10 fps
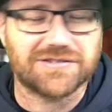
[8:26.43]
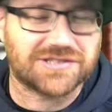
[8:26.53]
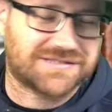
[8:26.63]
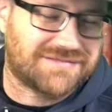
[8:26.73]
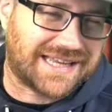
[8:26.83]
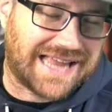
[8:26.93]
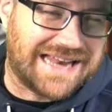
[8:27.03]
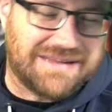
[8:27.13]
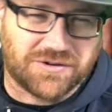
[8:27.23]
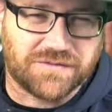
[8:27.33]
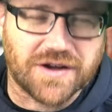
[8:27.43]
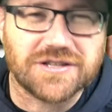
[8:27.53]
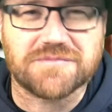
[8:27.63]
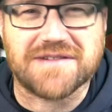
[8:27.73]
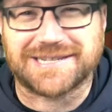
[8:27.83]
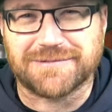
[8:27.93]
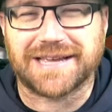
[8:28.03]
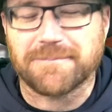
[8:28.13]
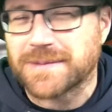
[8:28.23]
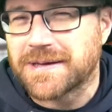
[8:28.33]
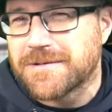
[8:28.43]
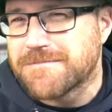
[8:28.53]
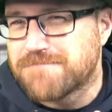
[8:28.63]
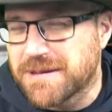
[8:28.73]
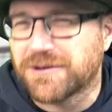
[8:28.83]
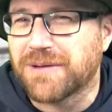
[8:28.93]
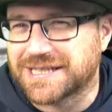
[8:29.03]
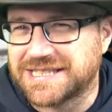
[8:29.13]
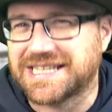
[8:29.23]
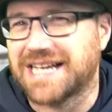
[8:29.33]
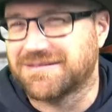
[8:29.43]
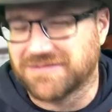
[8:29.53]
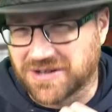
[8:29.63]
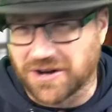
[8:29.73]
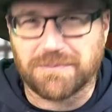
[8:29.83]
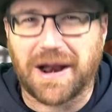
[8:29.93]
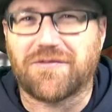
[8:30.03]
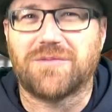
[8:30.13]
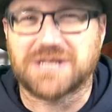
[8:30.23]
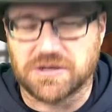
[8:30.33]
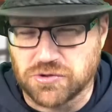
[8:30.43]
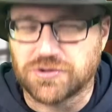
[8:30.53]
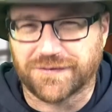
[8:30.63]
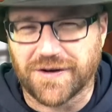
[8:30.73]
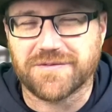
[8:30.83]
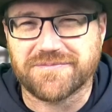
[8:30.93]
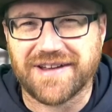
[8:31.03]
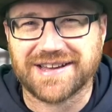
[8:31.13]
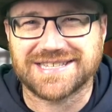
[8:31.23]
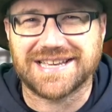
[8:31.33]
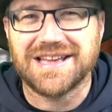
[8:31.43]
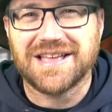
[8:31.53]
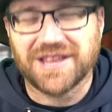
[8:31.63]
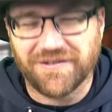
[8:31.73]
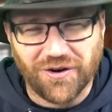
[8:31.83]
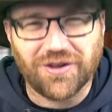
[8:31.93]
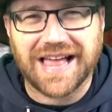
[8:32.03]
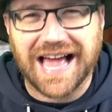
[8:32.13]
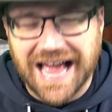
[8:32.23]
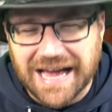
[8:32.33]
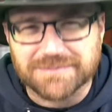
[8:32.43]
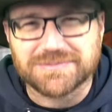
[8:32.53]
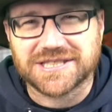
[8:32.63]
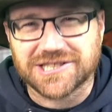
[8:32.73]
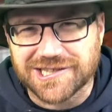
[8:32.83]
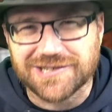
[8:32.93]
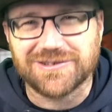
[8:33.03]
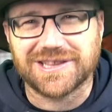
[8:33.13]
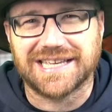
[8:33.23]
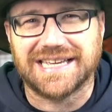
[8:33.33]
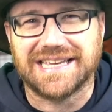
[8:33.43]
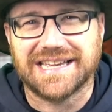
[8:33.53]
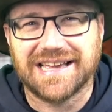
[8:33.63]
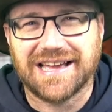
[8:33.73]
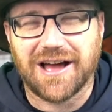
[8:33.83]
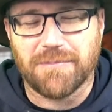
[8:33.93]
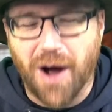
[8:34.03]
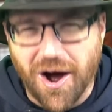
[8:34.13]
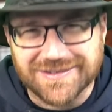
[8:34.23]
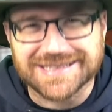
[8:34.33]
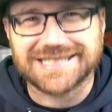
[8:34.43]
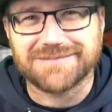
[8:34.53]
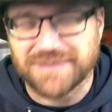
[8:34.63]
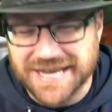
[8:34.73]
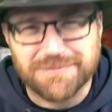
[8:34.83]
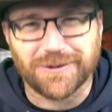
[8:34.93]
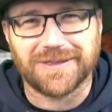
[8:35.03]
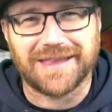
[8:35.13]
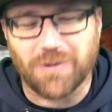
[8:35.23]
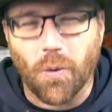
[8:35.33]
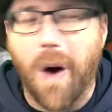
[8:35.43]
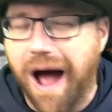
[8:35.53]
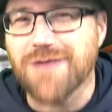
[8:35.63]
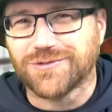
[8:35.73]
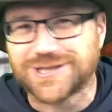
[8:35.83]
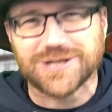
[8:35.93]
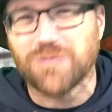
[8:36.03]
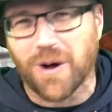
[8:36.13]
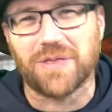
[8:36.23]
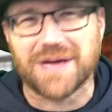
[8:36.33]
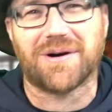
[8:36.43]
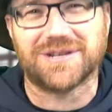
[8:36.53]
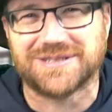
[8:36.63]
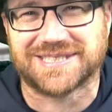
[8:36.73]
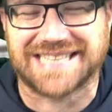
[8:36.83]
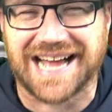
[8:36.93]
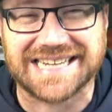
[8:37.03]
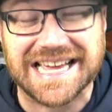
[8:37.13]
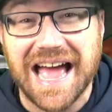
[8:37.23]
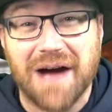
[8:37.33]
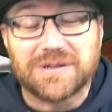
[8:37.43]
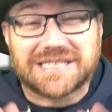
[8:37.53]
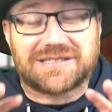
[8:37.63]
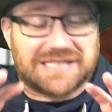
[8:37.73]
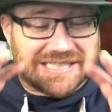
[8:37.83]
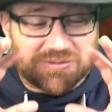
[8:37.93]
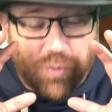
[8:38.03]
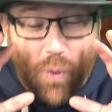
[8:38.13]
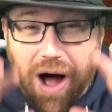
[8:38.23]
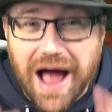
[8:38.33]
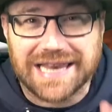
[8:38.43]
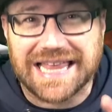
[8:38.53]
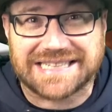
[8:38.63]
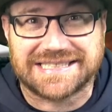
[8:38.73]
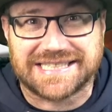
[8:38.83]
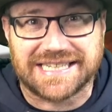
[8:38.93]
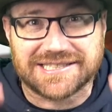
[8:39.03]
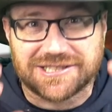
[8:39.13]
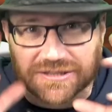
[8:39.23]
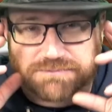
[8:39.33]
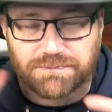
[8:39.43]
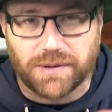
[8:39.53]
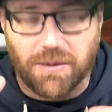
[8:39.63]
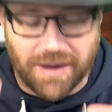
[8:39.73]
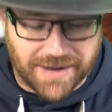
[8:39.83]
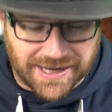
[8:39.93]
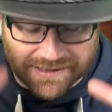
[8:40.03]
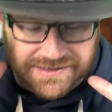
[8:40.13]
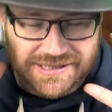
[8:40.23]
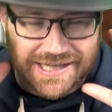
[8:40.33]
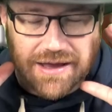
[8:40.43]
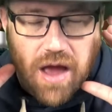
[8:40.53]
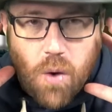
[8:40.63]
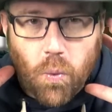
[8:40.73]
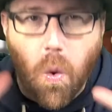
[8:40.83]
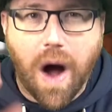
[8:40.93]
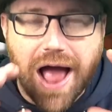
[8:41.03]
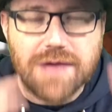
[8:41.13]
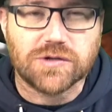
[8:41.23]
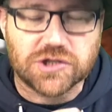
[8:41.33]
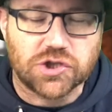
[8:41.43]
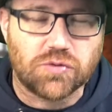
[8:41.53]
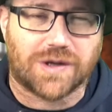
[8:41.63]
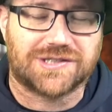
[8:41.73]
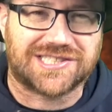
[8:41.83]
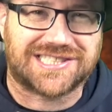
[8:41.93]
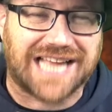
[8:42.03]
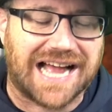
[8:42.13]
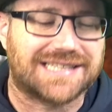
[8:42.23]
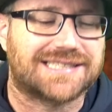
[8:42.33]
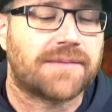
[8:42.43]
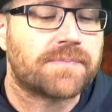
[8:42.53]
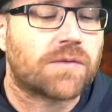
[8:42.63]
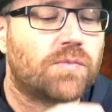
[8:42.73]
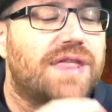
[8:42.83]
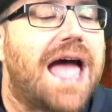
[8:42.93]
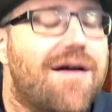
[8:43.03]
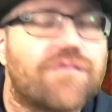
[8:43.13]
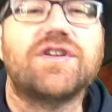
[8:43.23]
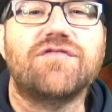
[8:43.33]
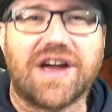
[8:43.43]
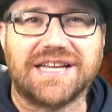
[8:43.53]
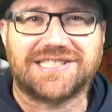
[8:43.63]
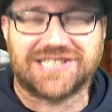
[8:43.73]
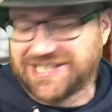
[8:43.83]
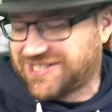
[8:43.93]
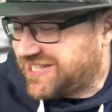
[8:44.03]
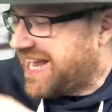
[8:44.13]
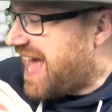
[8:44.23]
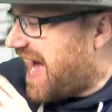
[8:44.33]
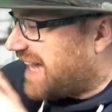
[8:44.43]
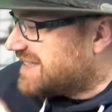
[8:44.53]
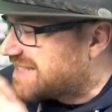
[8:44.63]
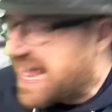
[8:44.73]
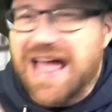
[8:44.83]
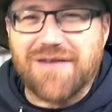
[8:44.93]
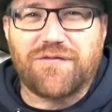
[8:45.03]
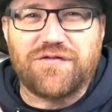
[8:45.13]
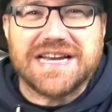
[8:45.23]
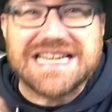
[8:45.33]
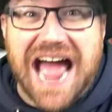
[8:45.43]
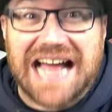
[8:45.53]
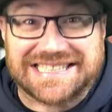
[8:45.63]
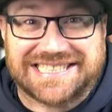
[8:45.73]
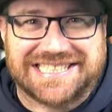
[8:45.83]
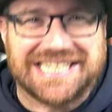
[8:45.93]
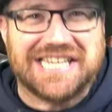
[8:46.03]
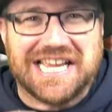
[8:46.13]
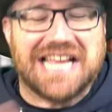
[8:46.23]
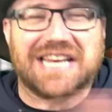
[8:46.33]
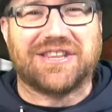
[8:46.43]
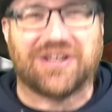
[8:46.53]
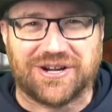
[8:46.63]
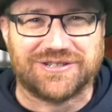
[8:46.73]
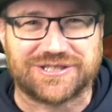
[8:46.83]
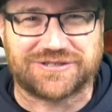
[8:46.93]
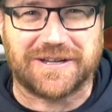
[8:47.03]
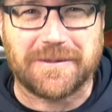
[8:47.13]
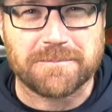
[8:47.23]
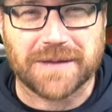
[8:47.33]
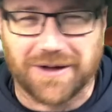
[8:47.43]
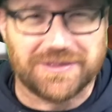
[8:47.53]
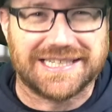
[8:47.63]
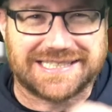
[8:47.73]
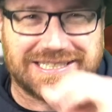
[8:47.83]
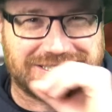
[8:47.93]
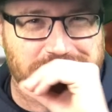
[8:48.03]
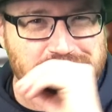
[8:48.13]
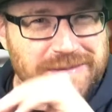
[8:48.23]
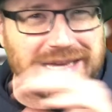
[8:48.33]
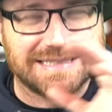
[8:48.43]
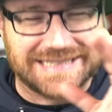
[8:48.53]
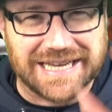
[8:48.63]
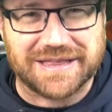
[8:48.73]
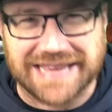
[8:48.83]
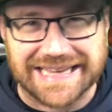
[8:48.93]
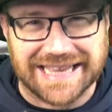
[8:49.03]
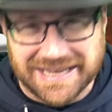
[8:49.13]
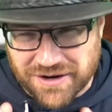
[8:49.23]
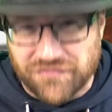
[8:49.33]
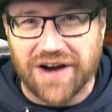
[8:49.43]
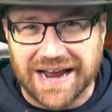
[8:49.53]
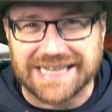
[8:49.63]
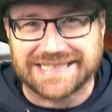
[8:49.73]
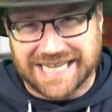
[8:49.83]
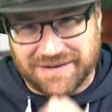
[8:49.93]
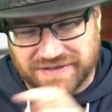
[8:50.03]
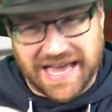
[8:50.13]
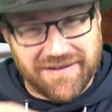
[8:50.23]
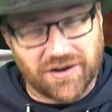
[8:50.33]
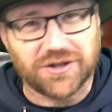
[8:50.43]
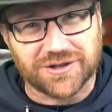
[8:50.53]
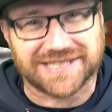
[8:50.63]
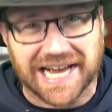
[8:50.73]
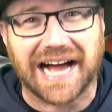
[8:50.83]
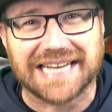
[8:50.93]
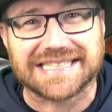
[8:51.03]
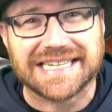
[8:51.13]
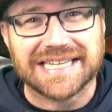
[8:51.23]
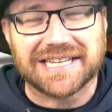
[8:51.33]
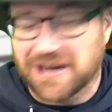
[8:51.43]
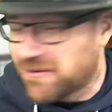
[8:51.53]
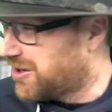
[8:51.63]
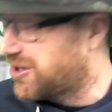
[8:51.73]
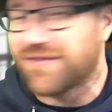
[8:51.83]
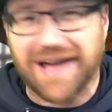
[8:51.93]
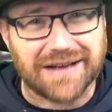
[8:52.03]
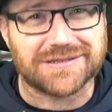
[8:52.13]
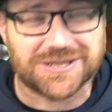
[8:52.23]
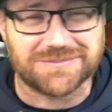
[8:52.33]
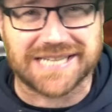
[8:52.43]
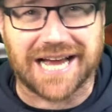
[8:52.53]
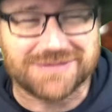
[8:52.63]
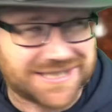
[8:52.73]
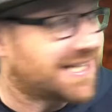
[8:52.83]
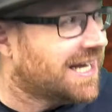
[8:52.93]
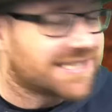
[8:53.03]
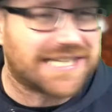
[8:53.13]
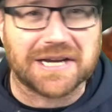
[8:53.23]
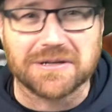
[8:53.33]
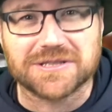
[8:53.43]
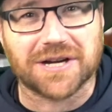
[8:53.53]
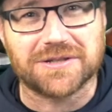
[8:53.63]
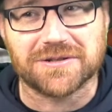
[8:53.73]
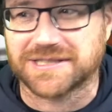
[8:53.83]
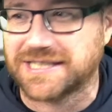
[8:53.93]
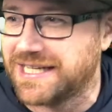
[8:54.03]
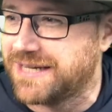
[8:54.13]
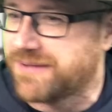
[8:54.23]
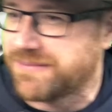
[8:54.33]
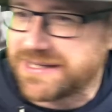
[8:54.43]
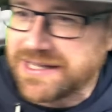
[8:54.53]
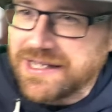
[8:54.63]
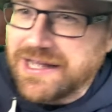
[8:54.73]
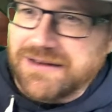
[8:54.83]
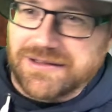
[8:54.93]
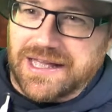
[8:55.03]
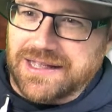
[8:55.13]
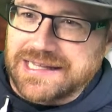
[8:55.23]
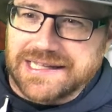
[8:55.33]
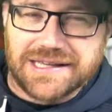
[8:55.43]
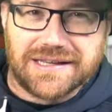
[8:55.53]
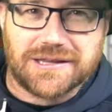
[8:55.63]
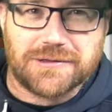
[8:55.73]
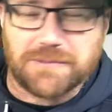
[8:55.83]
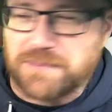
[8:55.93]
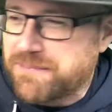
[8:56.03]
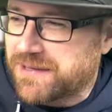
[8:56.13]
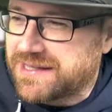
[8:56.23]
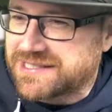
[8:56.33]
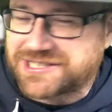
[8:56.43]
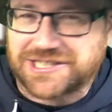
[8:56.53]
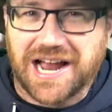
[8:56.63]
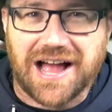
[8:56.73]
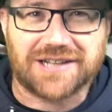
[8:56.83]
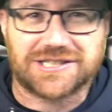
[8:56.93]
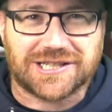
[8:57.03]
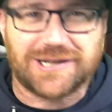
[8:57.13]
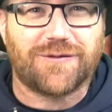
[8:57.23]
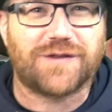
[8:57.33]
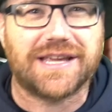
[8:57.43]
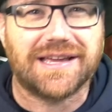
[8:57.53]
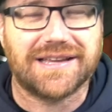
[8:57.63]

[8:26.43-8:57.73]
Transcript: Not just like anyone who voted for Brexit, but like people who actually got on a platform and said, you should vote for Brexit. They're all absolutely abhorrent people. Like, why would you want them on your side? And this is why Lexiteers just blow my mind. They're just like, why would you want to stand with every racist and every Nazi in the country on this issue? Do you think that you're right if they're on your side? You know, look around sometimes. Check who's on your team. I mean, look, the people in this chat are just lovely.